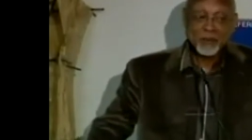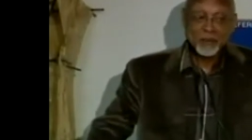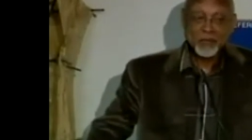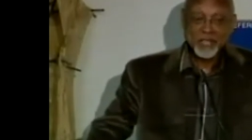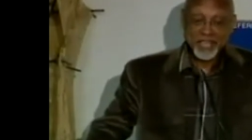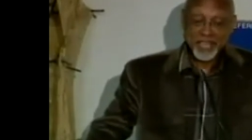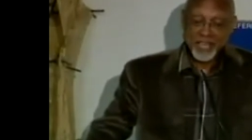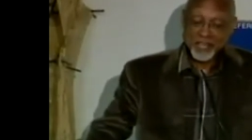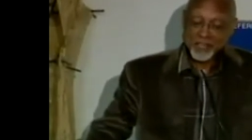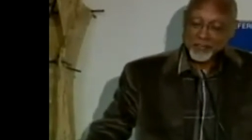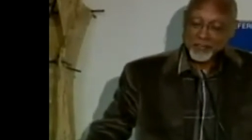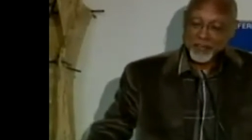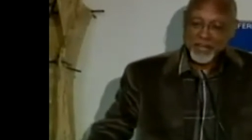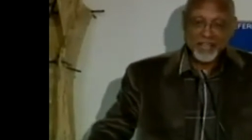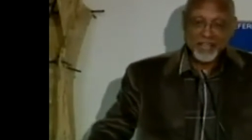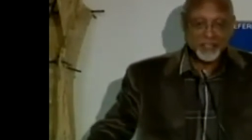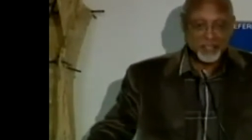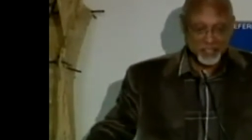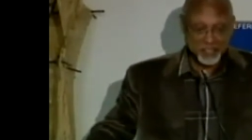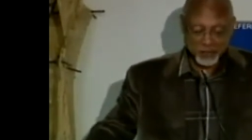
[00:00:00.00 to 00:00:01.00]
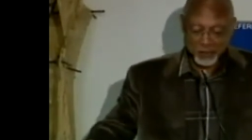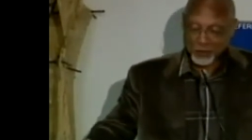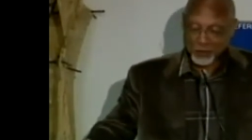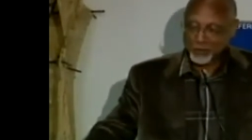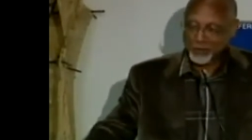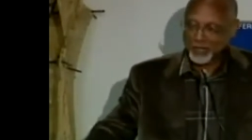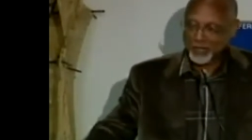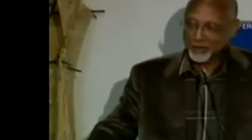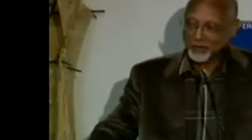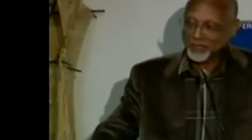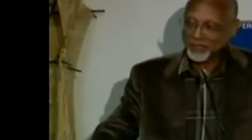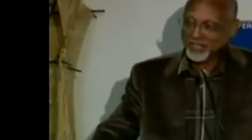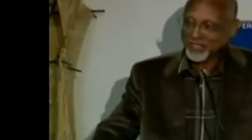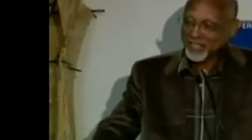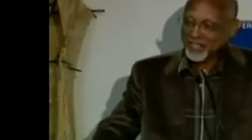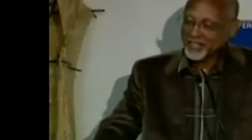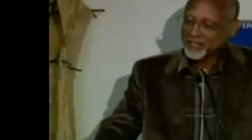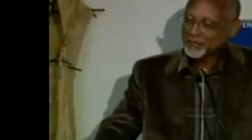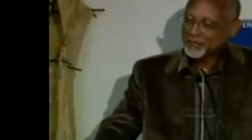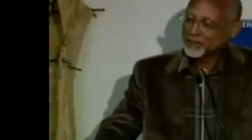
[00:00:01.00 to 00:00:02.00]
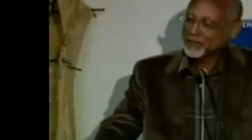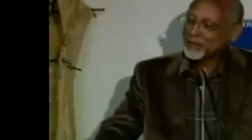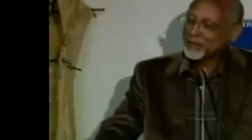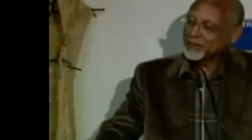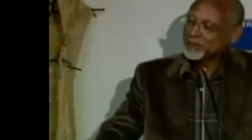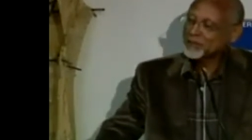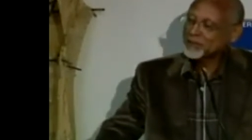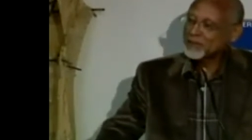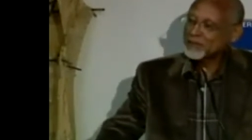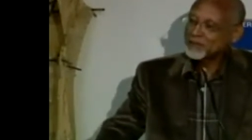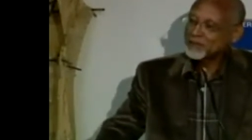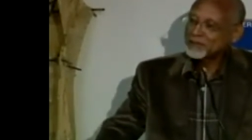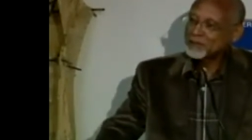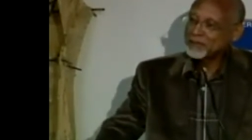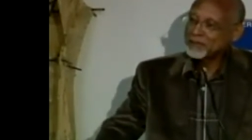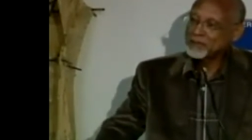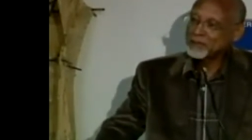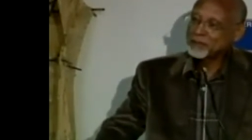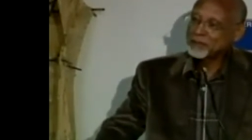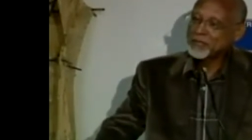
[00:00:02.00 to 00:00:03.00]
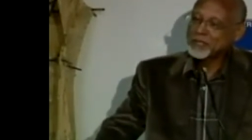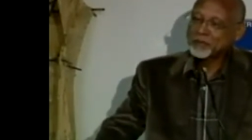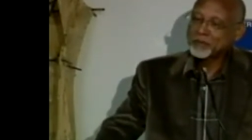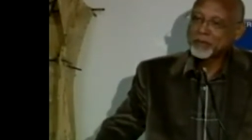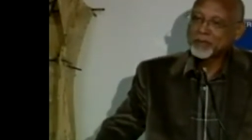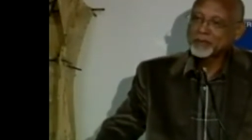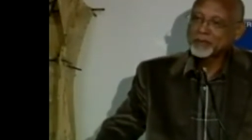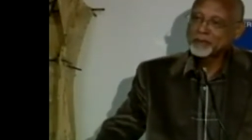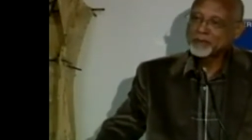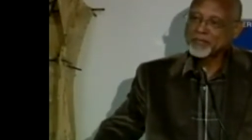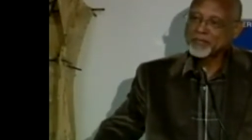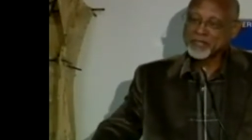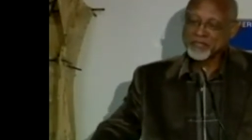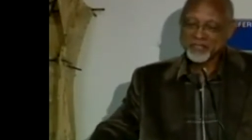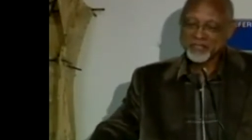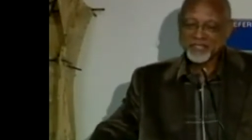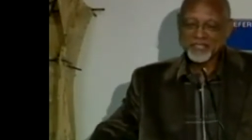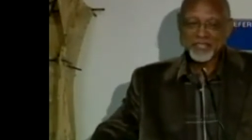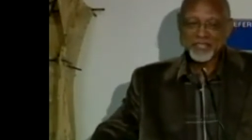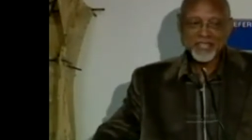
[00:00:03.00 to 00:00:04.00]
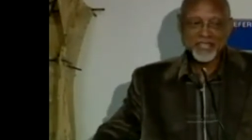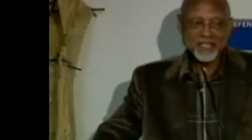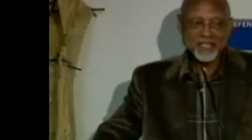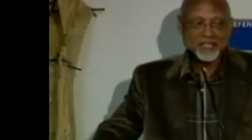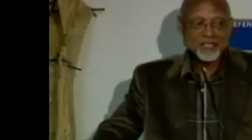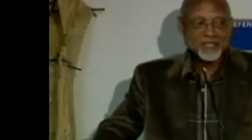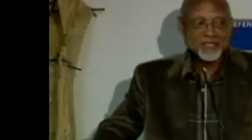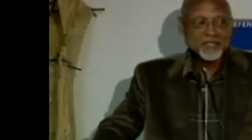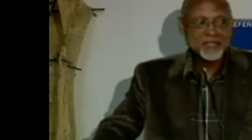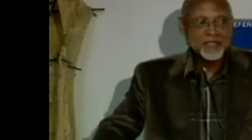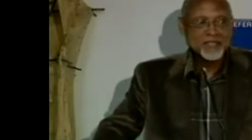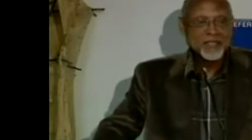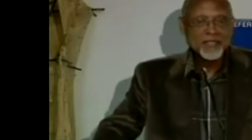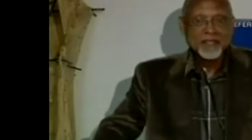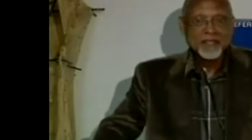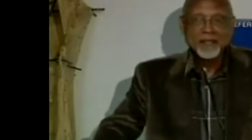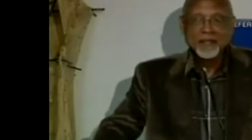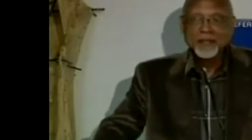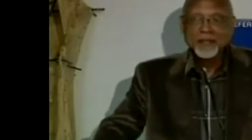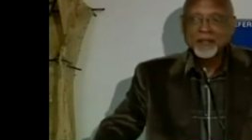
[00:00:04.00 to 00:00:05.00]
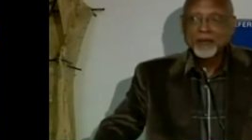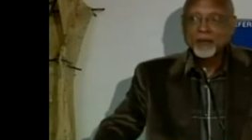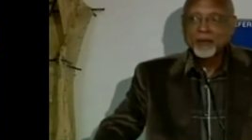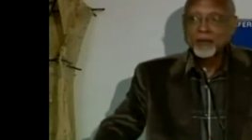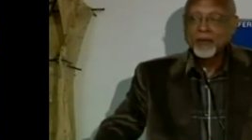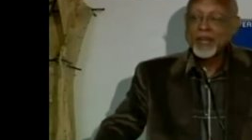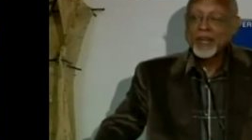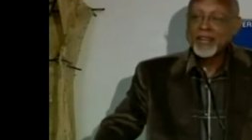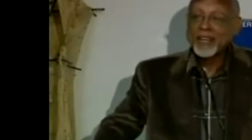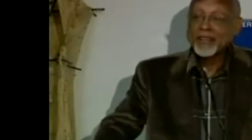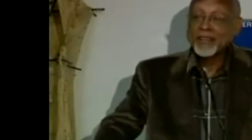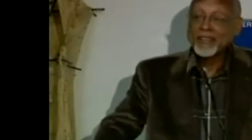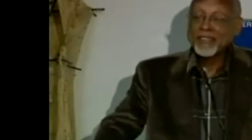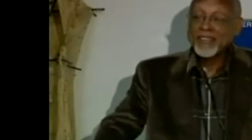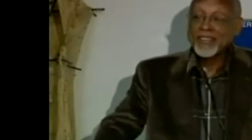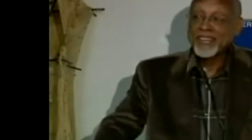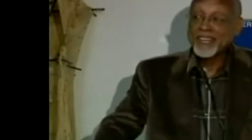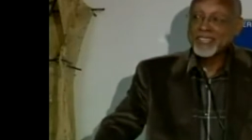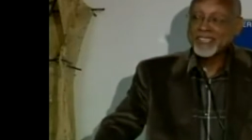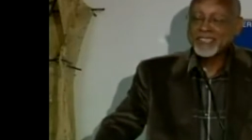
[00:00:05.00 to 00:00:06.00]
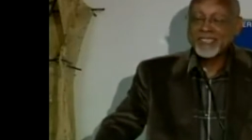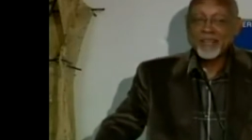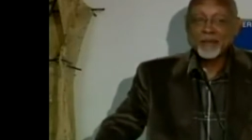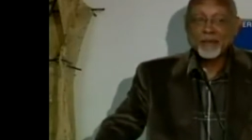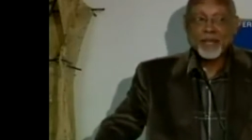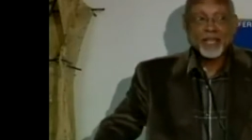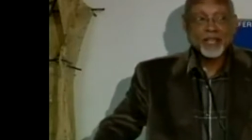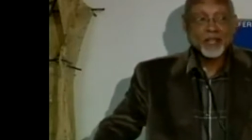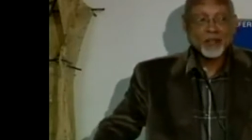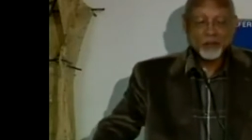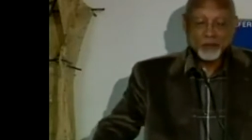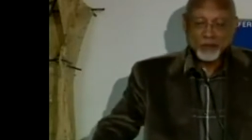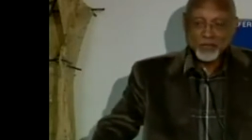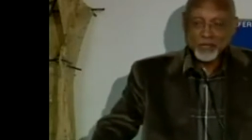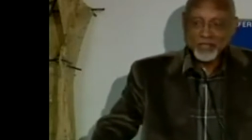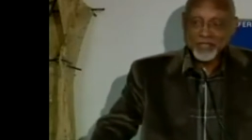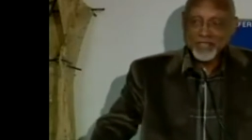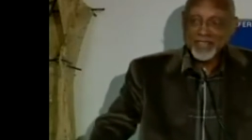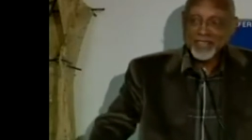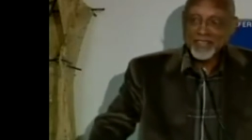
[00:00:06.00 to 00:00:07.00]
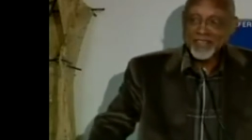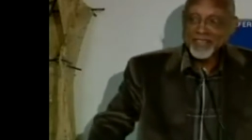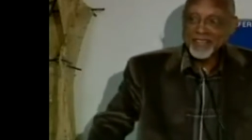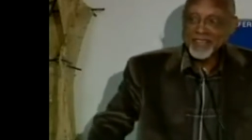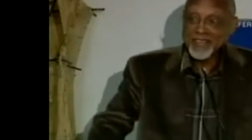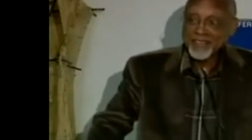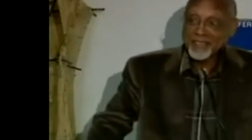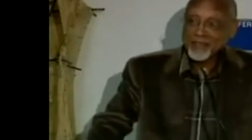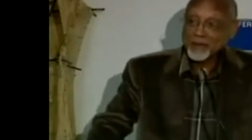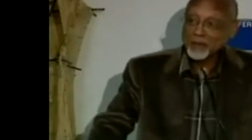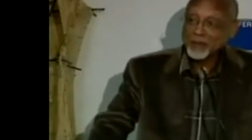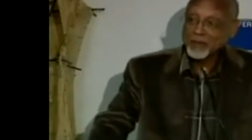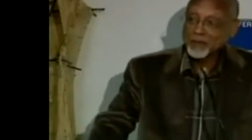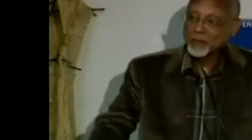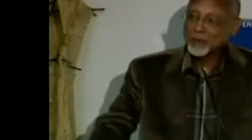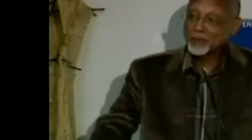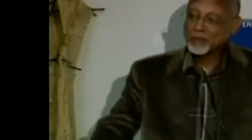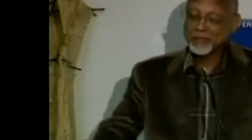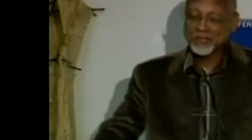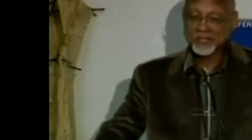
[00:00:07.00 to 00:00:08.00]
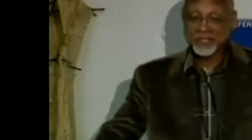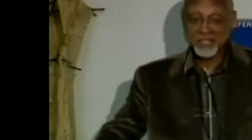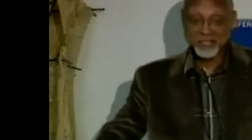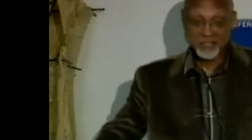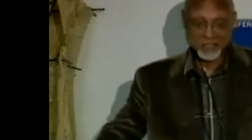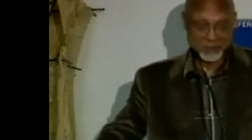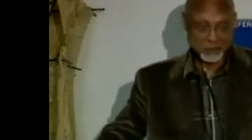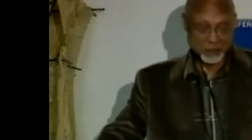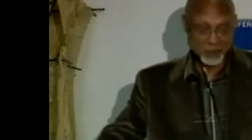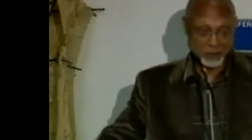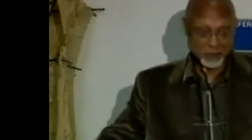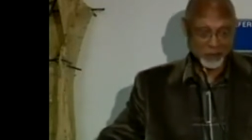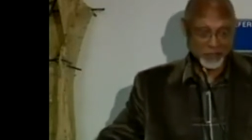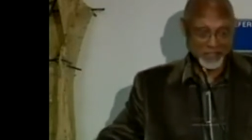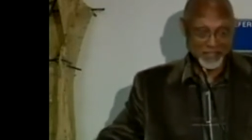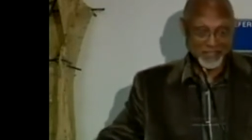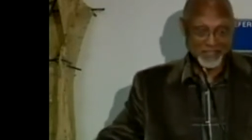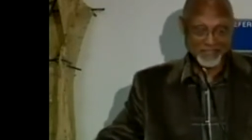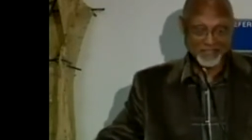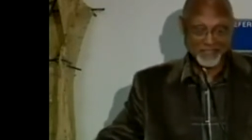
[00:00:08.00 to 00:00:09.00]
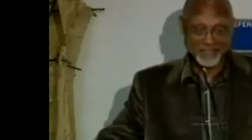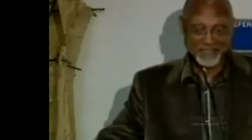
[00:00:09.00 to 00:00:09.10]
we catered, and she's told me that she catered for 50 people, just in case. Well, the last time I counted, I, uh, there were over 60 people here.